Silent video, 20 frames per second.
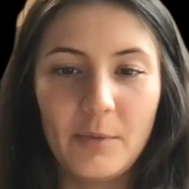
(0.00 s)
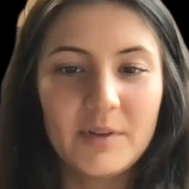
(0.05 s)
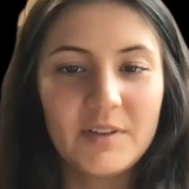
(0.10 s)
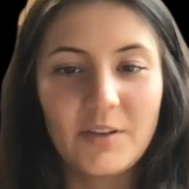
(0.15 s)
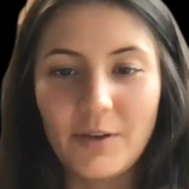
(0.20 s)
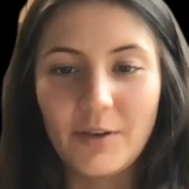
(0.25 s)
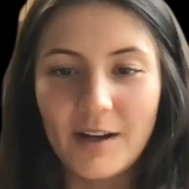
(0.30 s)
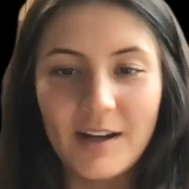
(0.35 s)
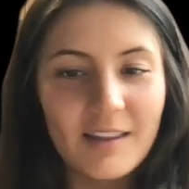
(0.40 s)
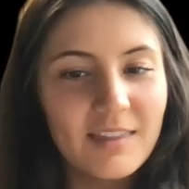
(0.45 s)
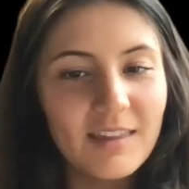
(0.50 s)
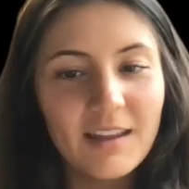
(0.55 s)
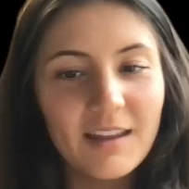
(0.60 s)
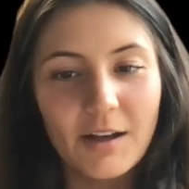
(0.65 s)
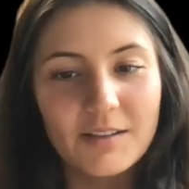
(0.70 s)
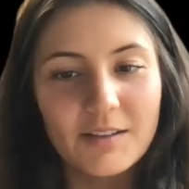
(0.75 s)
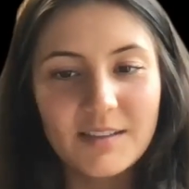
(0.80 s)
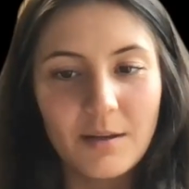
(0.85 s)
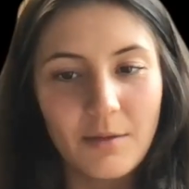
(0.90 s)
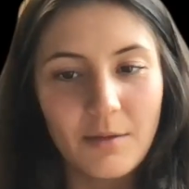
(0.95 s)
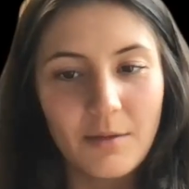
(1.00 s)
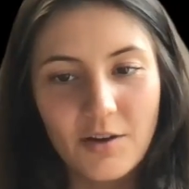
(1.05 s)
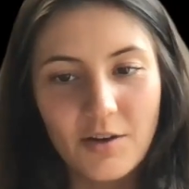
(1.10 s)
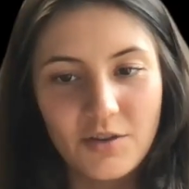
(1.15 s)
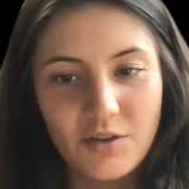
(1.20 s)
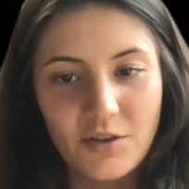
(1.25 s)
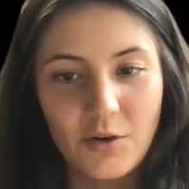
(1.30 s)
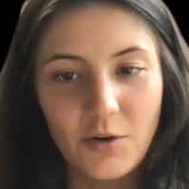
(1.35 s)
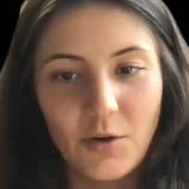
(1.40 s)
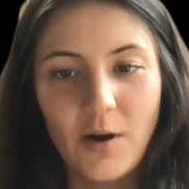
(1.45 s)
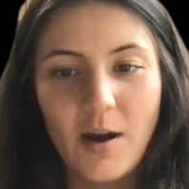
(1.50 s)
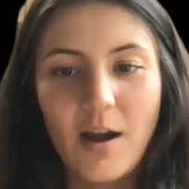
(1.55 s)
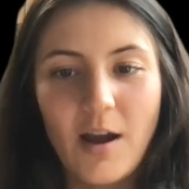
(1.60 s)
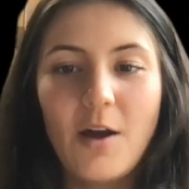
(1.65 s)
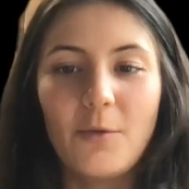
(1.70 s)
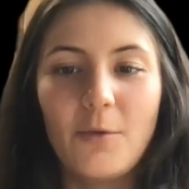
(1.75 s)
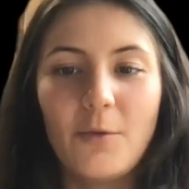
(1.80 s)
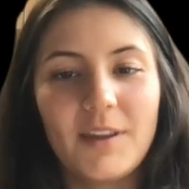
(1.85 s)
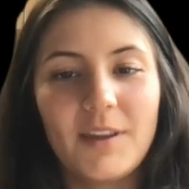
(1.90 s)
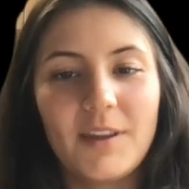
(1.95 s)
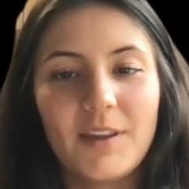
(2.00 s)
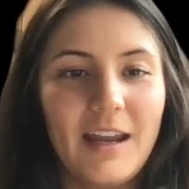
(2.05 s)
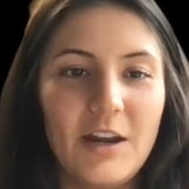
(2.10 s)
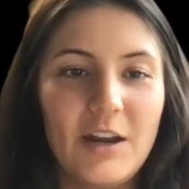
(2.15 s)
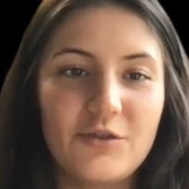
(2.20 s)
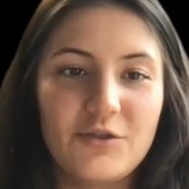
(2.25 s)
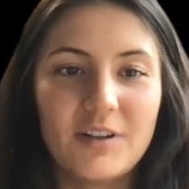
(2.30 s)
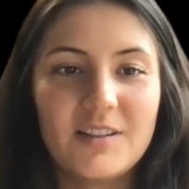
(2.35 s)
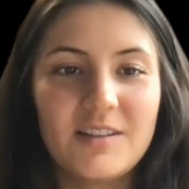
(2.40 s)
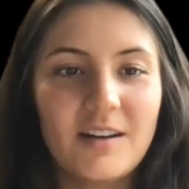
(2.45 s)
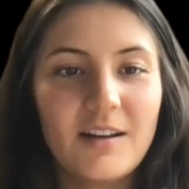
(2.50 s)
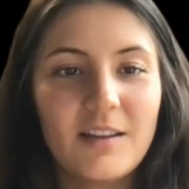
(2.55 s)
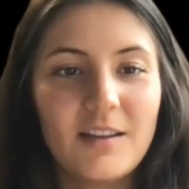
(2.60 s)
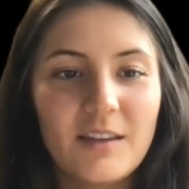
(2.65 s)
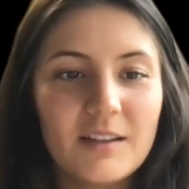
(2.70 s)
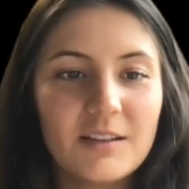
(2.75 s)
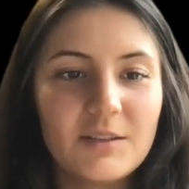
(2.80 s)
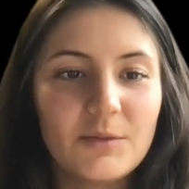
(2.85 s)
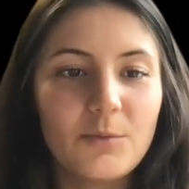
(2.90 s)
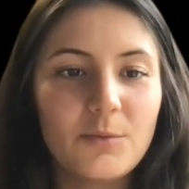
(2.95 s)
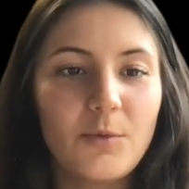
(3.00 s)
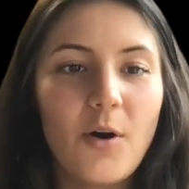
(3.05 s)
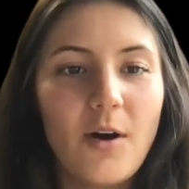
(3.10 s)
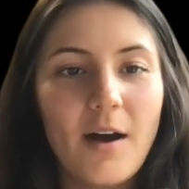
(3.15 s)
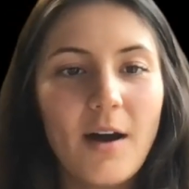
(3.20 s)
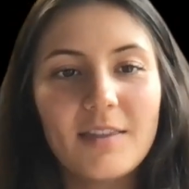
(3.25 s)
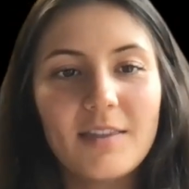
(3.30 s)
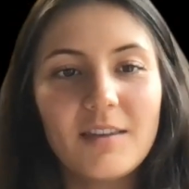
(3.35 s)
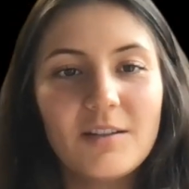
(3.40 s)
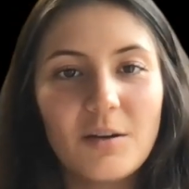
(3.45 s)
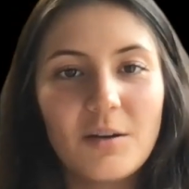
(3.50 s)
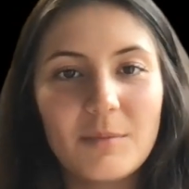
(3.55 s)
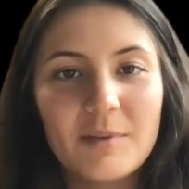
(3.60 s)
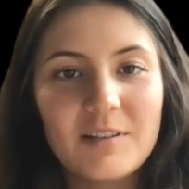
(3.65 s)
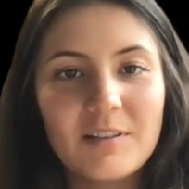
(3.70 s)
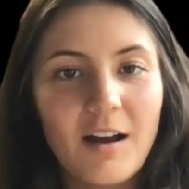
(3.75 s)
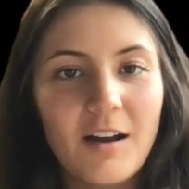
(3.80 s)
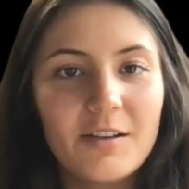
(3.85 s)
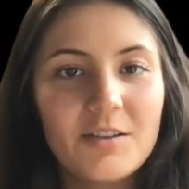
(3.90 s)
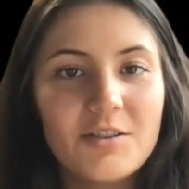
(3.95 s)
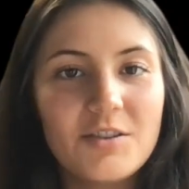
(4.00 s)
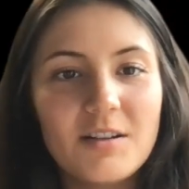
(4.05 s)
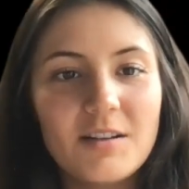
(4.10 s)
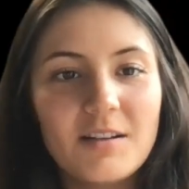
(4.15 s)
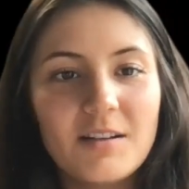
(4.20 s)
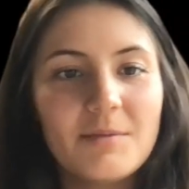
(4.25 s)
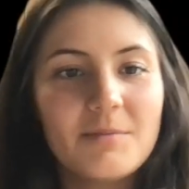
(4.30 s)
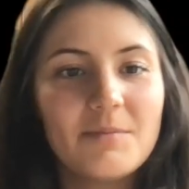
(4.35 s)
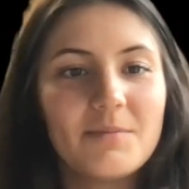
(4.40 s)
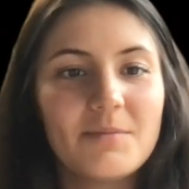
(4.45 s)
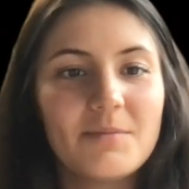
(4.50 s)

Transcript: Was there anything else that had you really interested in this role at the dermatology?